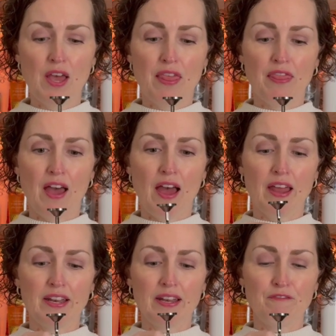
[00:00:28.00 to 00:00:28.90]
that
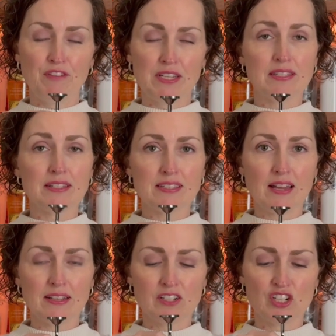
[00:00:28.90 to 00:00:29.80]
fits
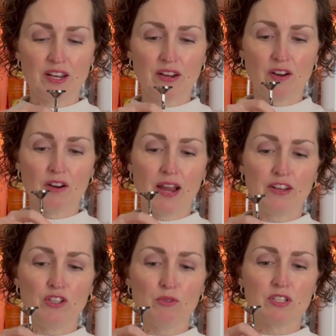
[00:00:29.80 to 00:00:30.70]
inside the shaker and
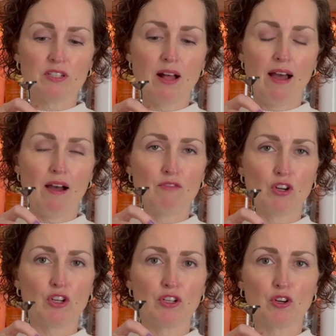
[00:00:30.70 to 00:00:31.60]
you still have a
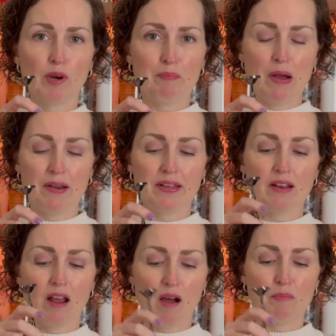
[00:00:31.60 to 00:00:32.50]
good grip on it
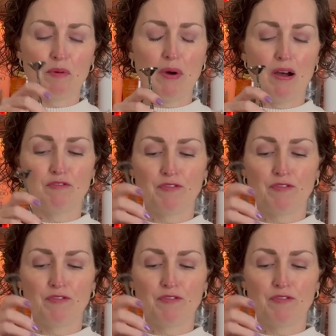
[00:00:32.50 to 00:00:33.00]
up above.